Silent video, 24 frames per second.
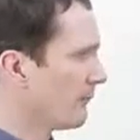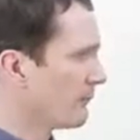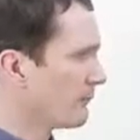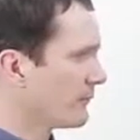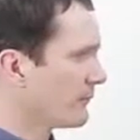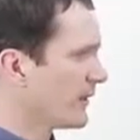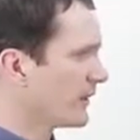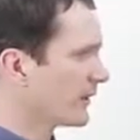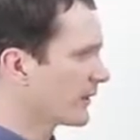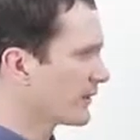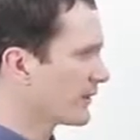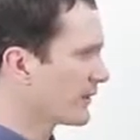
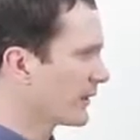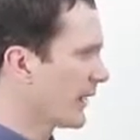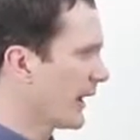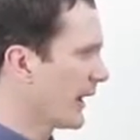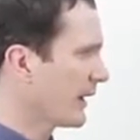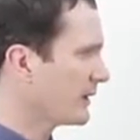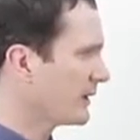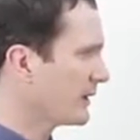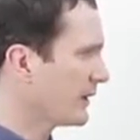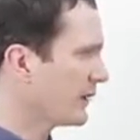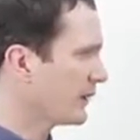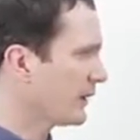This is an
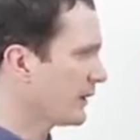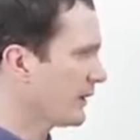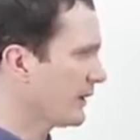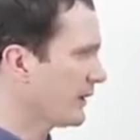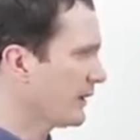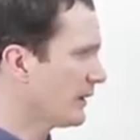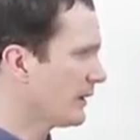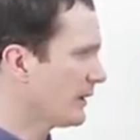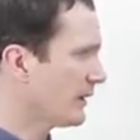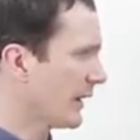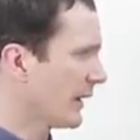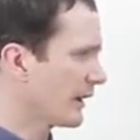
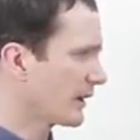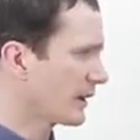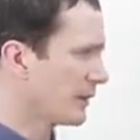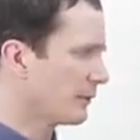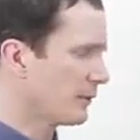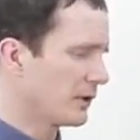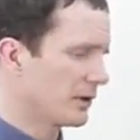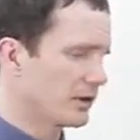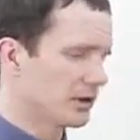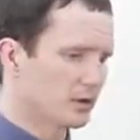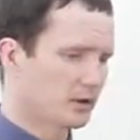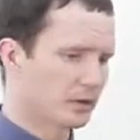activity that can
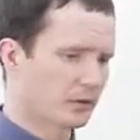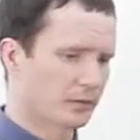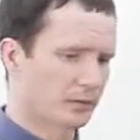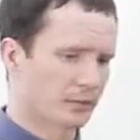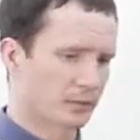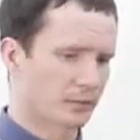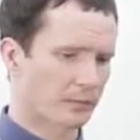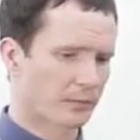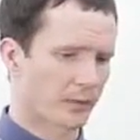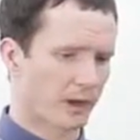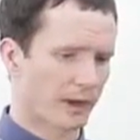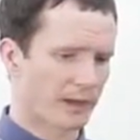be used for
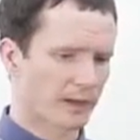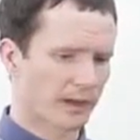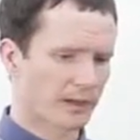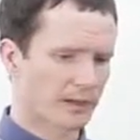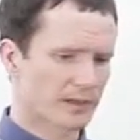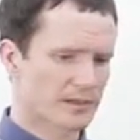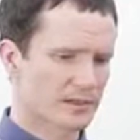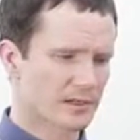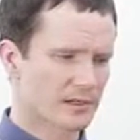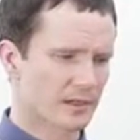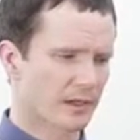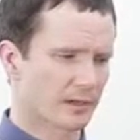
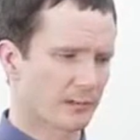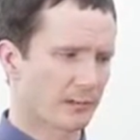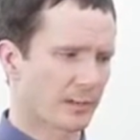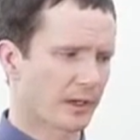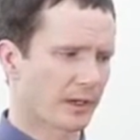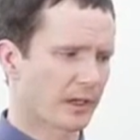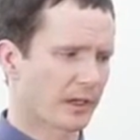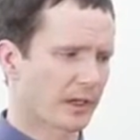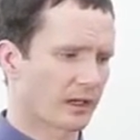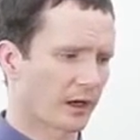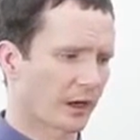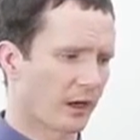phonics, but
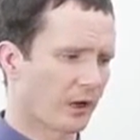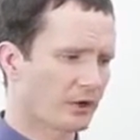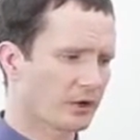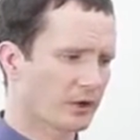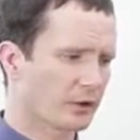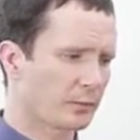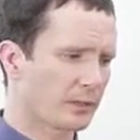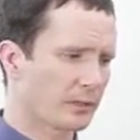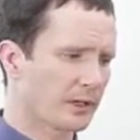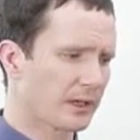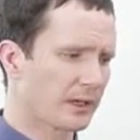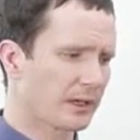it can
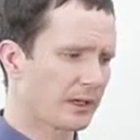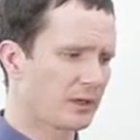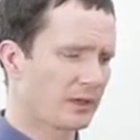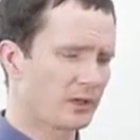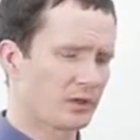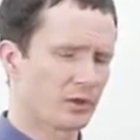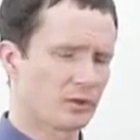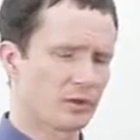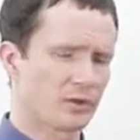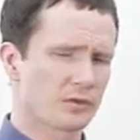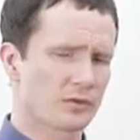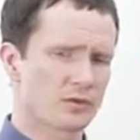also be
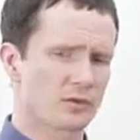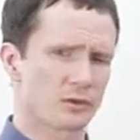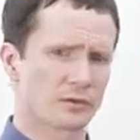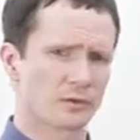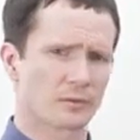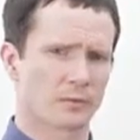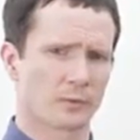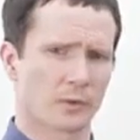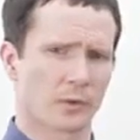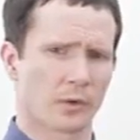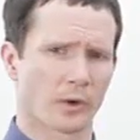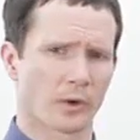used
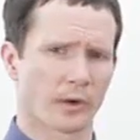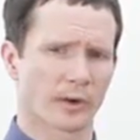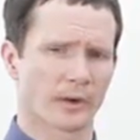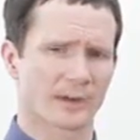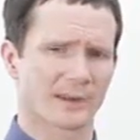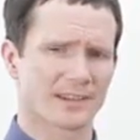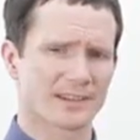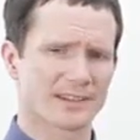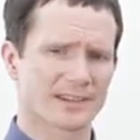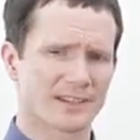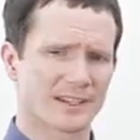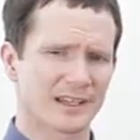for
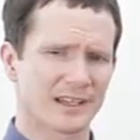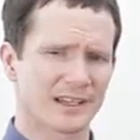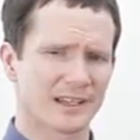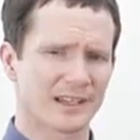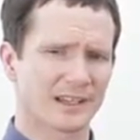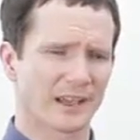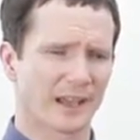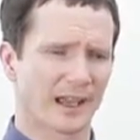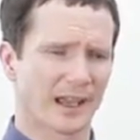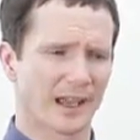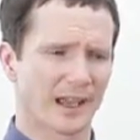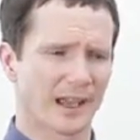
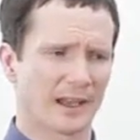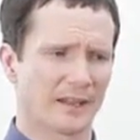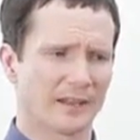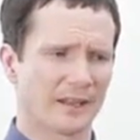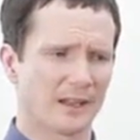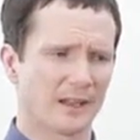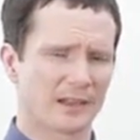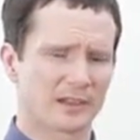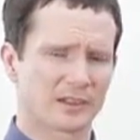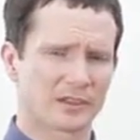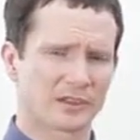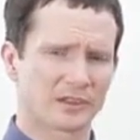listening and
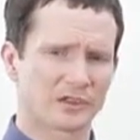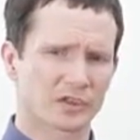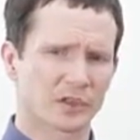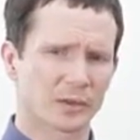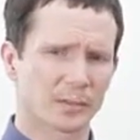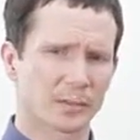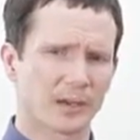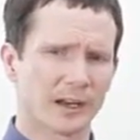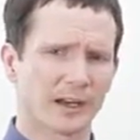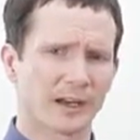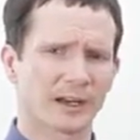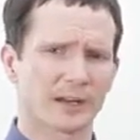
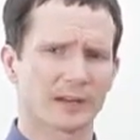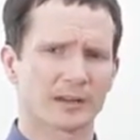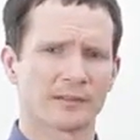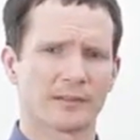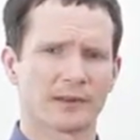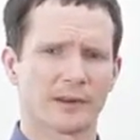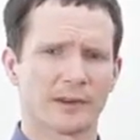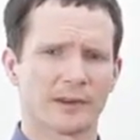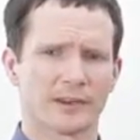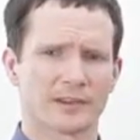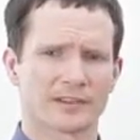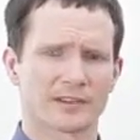discriminating the
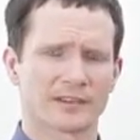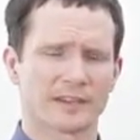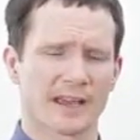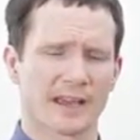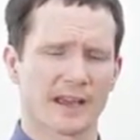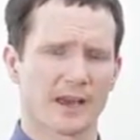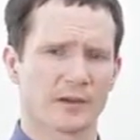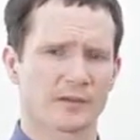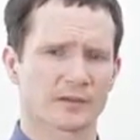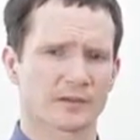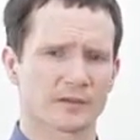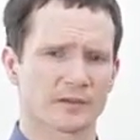various sounds